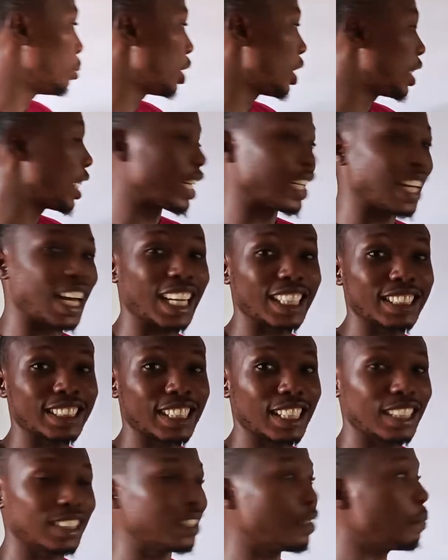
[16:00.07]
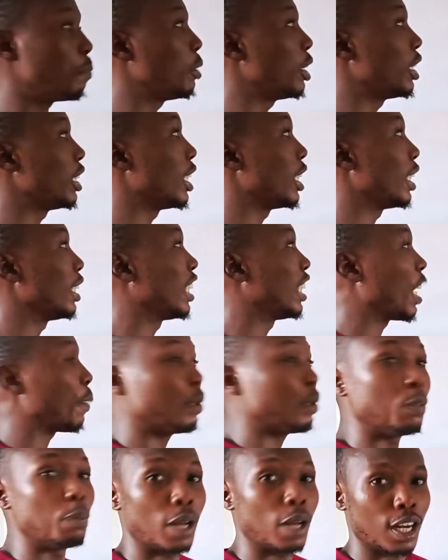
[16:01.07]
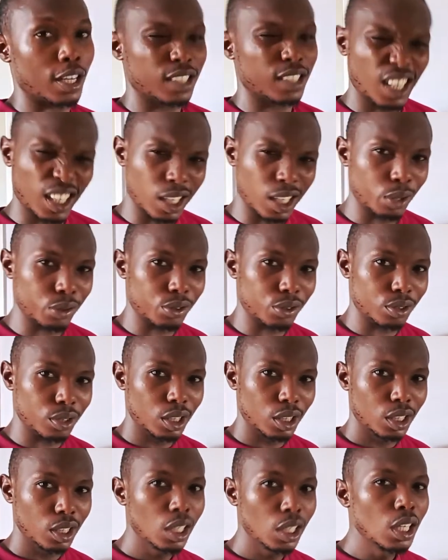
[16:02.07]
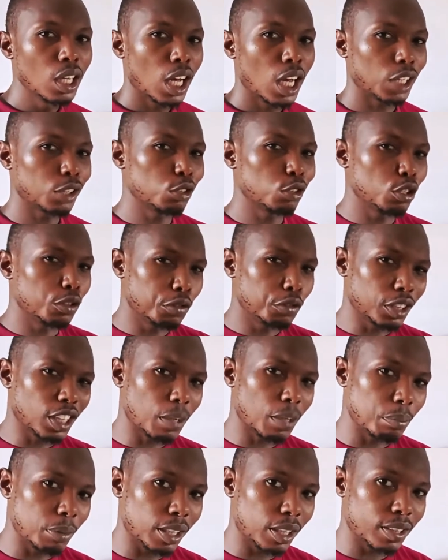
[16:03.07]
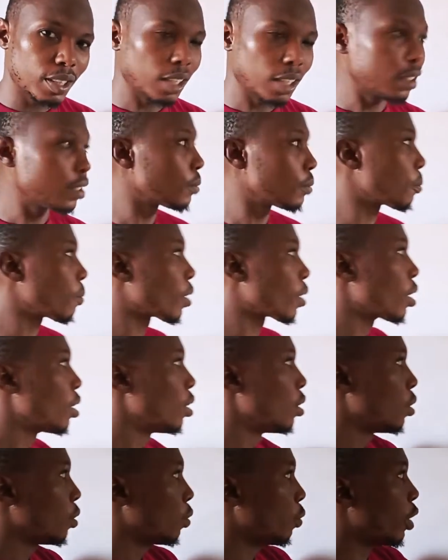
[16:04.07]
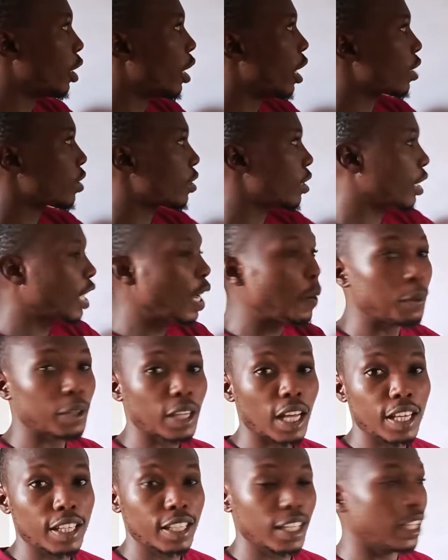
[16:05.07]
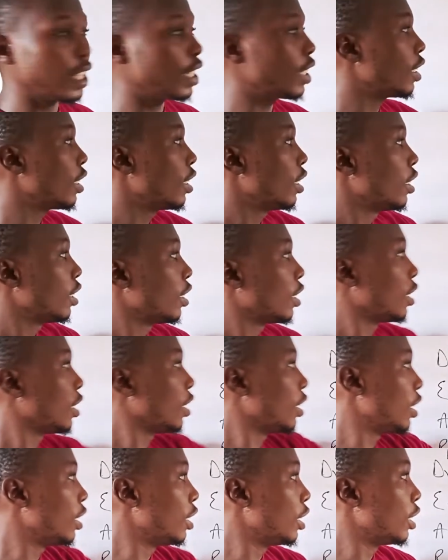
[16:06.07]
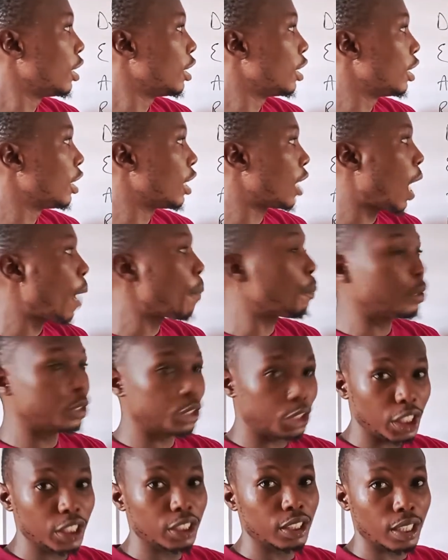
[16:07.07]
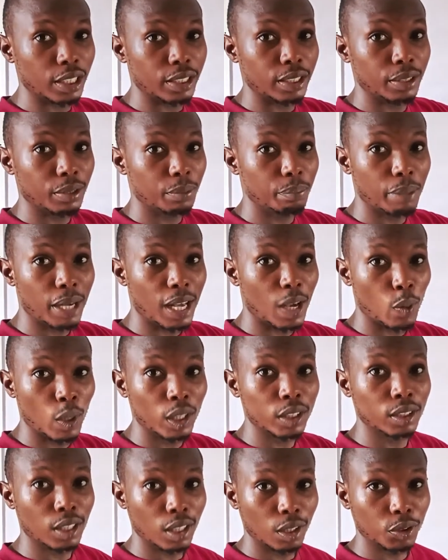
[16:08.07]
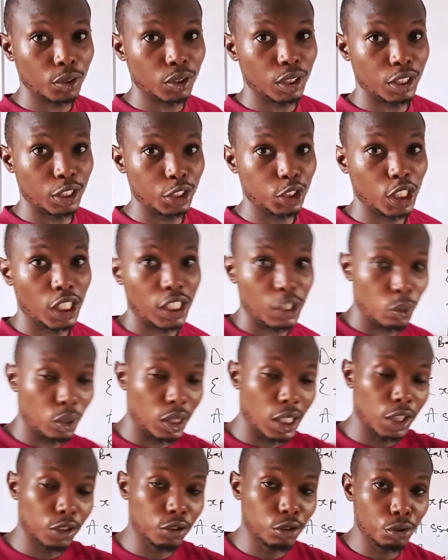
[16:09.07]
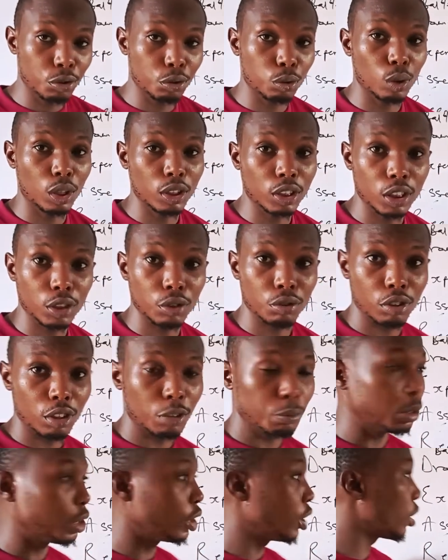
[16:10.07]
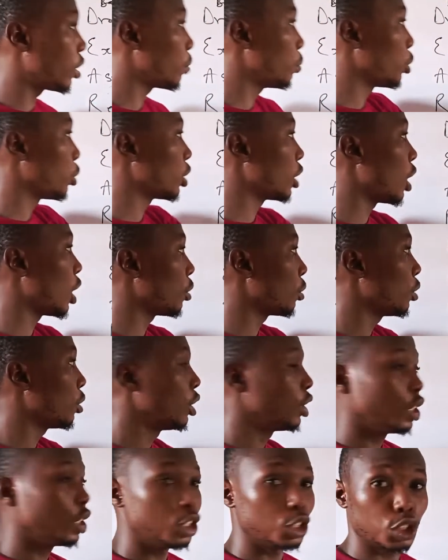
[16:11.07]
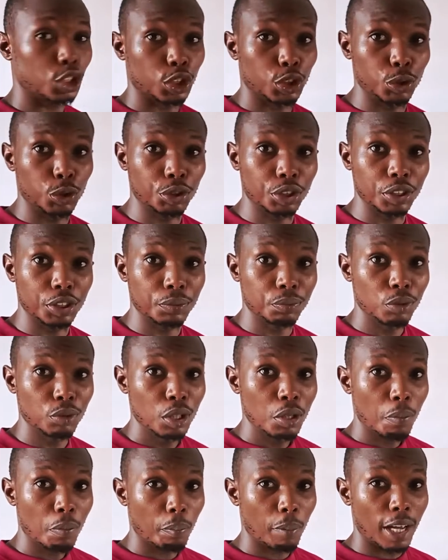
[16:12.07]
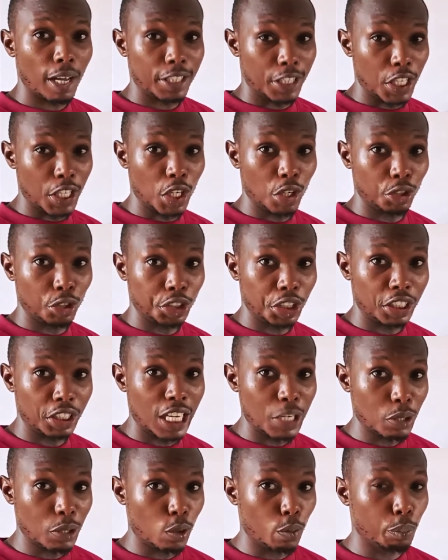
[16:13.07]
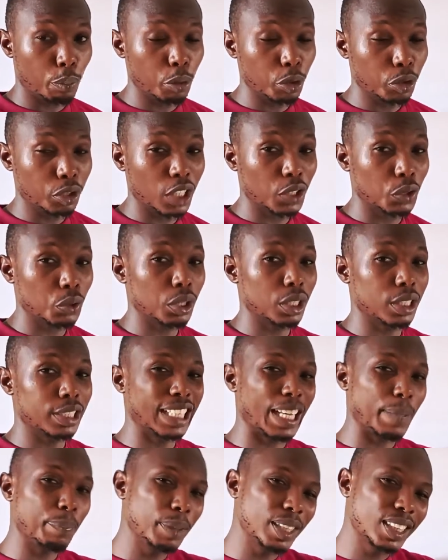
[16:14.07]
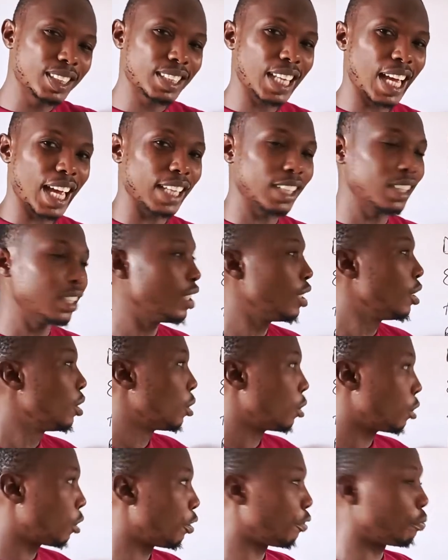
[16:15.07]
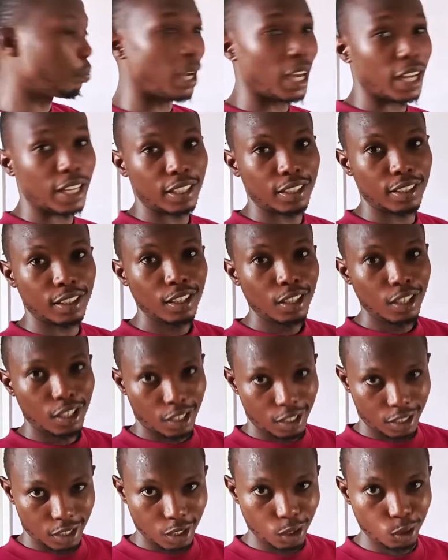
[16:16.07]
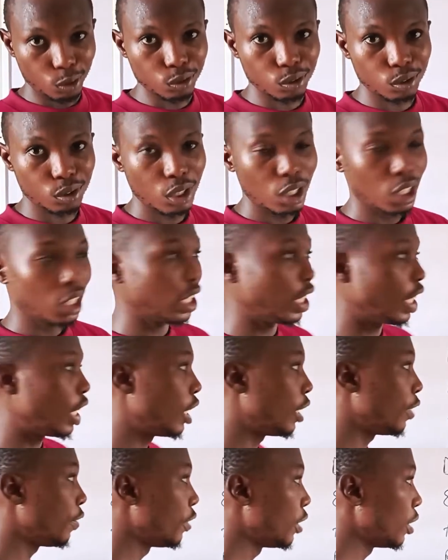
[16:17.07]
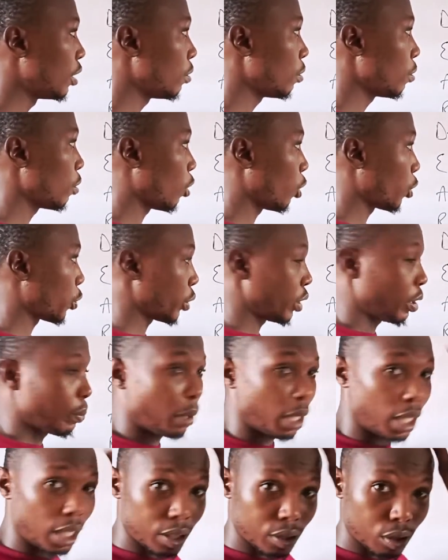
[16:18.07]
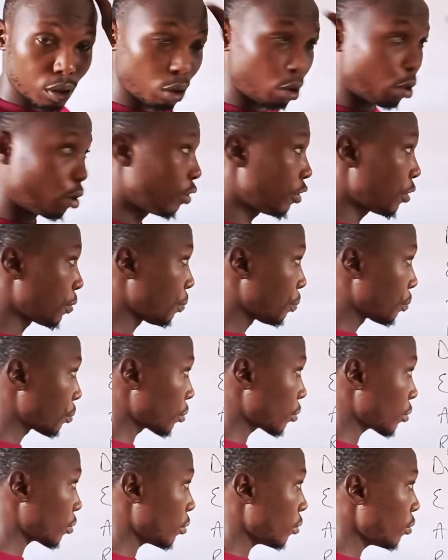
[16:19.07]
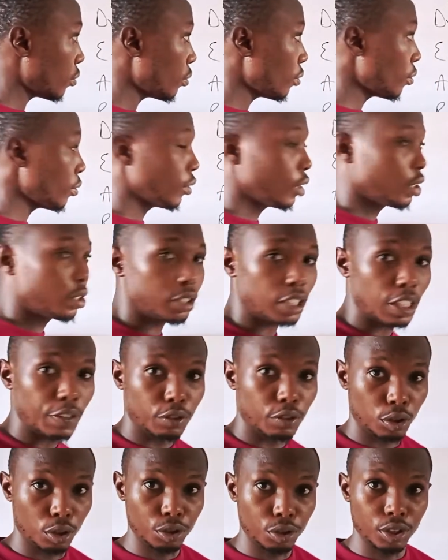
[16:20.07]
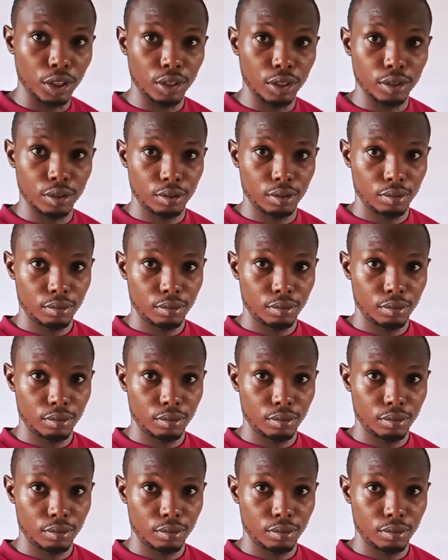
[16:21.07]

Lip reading: being an asset, being a debit balance account. I don't know if you can mix that. Whereas the capital here he appreciated by 1,000 initially when I introduced 1,000 to the business, but now it's reducing by 300. That's what I posted to the debit side of my account, leaving also the balance of 700.